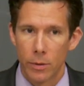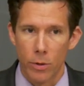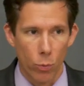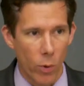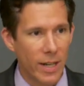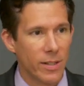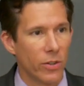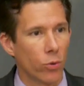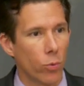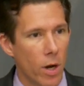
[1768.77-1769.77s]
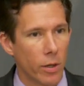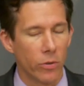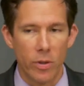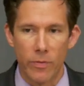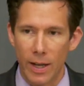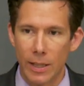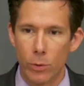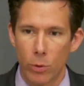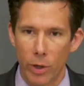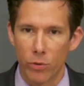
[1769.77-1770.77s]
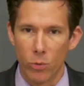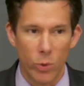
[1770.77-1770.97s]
the rightness or wrongness of the value in question.